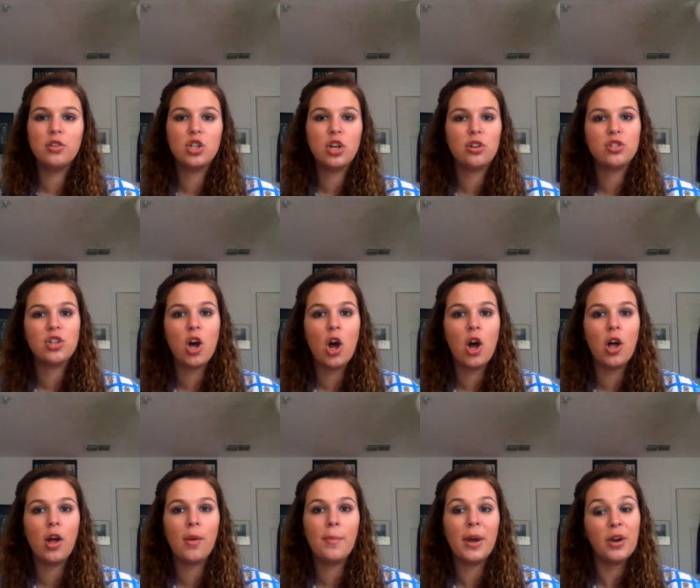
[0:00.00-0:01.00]
y'all saw
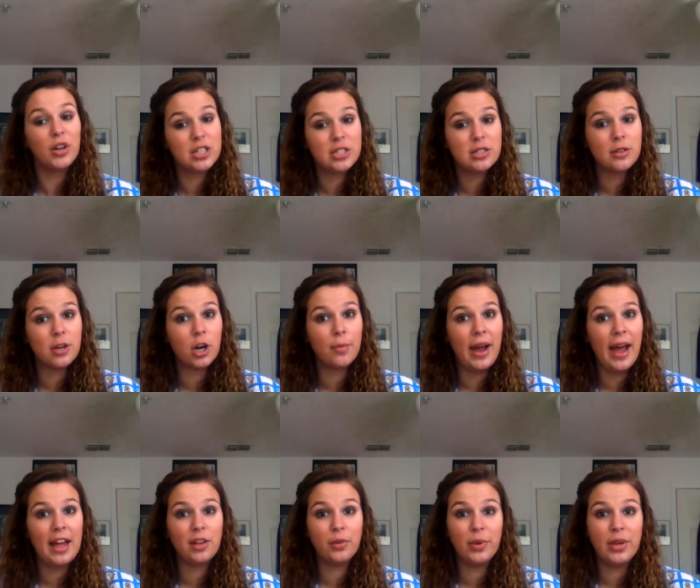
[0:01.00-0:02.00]
my my
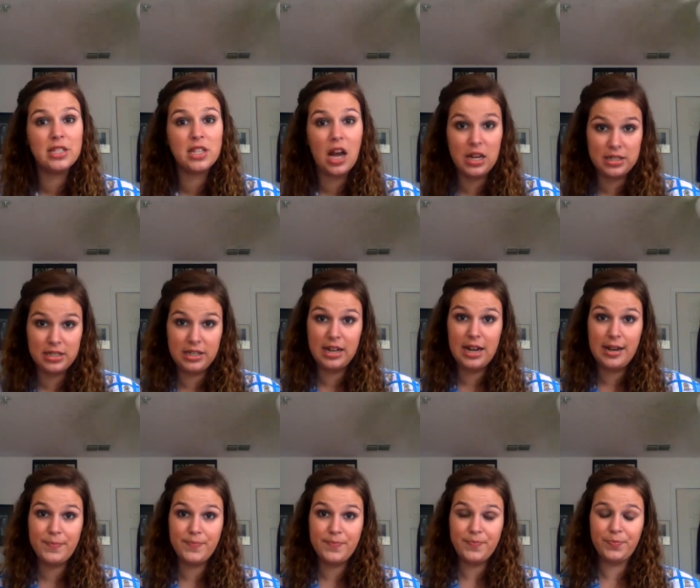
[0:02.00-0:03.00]
Halloween socks I
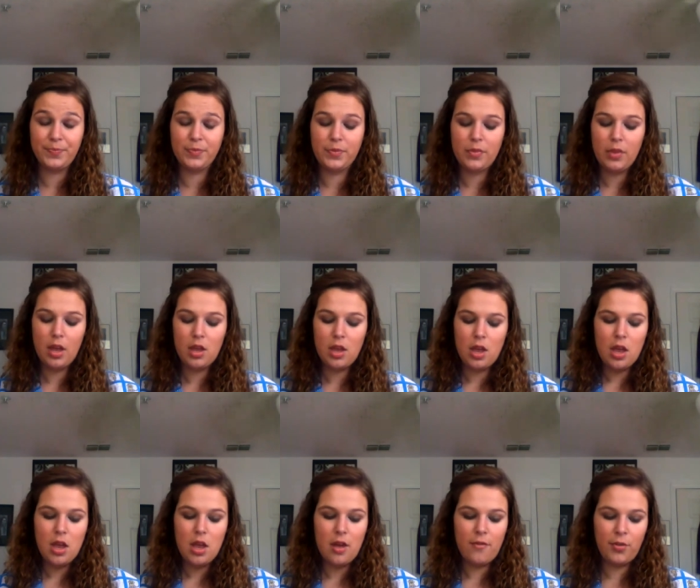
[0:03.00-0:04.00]
got
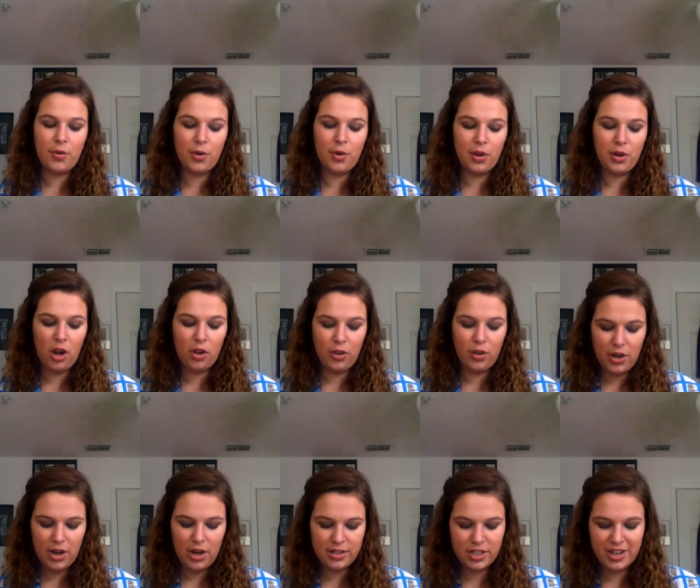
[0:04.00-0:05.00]
for a dollar.
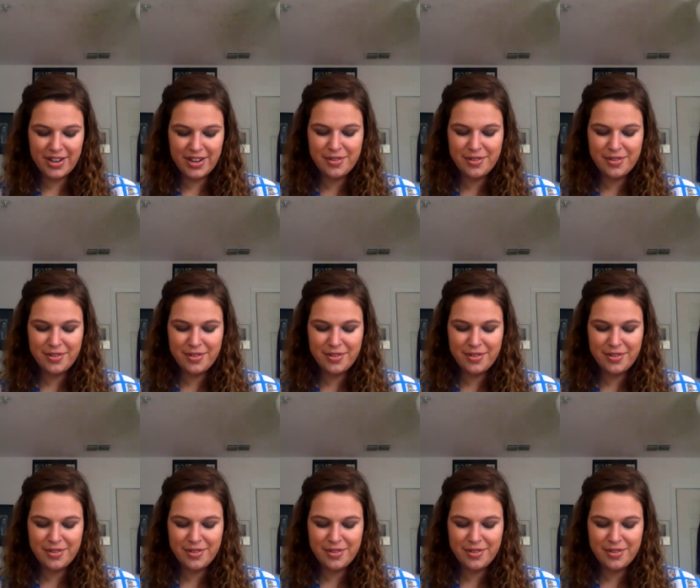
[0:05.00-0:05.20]
And so,